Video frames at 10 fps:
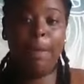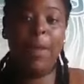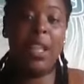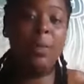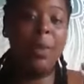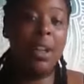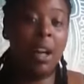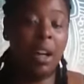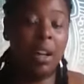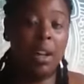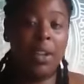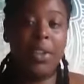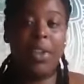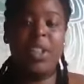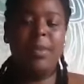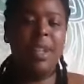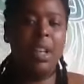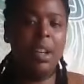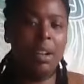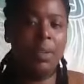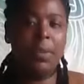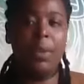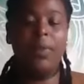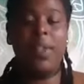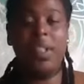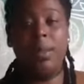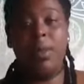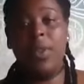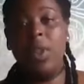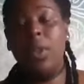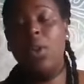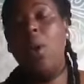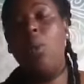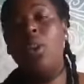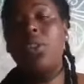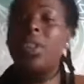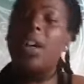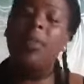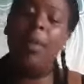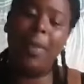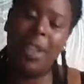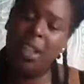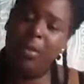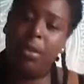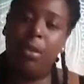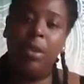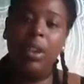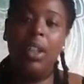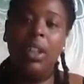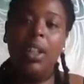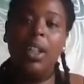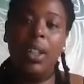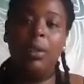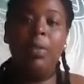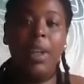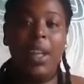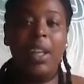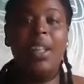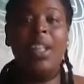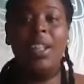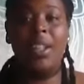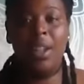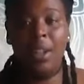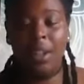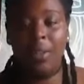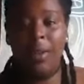It's been harsh and it's been hurtful. And for some of you, you're watching other people in pain and in hurt.